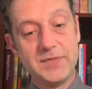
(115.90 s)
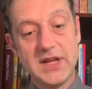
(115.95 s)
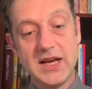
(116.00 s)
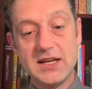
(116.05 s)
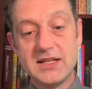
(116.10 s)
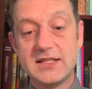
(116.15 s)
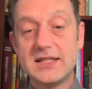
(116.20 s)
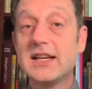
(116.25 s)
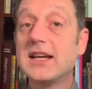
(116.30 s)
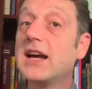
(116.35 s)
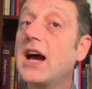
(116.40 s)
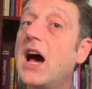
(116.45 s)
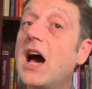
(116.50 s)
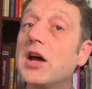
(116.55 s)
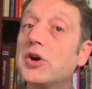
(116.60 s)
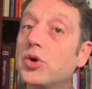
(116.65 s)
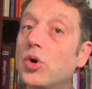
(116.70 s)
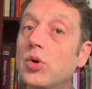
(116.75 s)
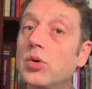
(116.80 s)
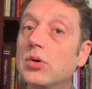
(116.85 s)

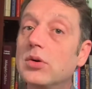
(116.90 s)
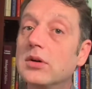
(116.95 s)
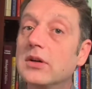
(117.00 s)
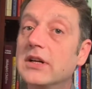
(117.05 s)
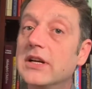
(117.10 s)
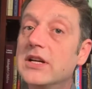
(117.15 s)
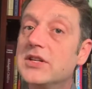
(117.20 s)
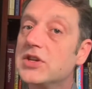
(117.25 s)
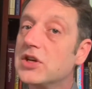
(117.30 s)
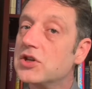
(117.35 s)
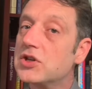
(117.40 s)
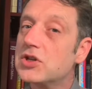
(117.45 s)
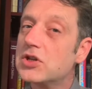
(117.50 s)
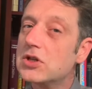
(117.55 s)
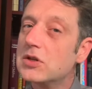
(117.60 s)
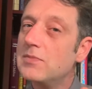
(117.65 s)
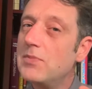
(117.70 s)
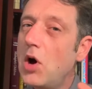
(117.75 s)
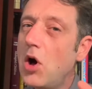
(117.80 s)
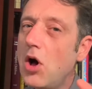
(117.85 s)
Ticado is a
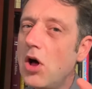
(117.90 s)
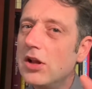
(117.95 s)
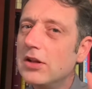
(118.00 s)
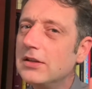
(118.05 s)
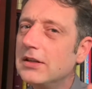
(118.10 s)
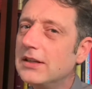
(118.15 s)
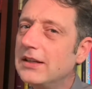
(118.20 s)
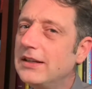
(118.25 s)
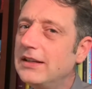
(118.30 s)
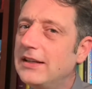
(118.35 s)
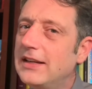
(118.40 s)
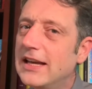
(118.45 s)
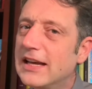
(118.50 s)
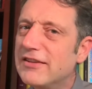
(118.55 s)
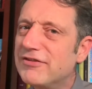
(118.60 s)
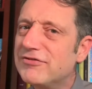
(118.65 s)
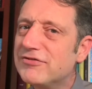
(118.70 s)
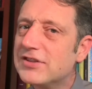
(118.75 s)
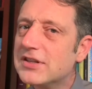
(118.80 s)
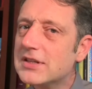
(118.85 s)
small
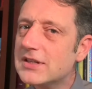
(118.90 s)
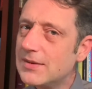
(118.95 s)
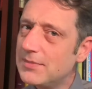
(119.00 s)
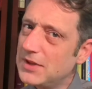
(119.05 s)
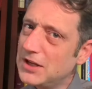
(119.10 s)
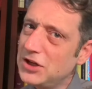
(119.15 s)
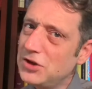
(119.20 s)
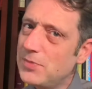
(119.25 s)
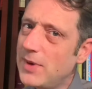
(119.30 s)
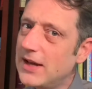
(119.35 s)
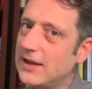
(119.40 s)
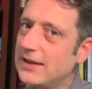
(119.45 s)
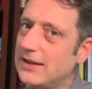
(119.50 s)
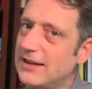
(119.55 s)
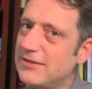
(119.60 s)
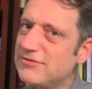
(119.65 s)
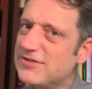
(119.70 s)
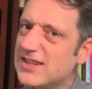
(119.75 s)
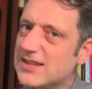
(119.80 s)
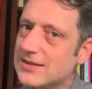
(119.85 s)
gift, something you might
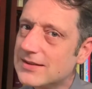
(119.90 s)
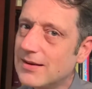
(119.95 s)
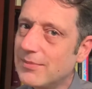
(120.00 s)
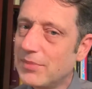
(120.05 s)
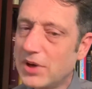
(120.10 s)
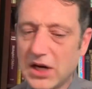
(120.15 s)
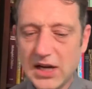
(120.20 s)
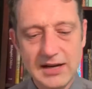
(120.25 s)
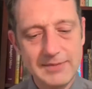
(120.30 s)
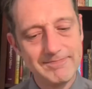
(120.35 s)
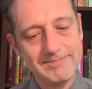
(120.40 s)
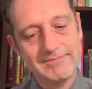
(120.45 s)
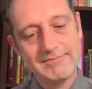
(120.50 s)
give to somebody.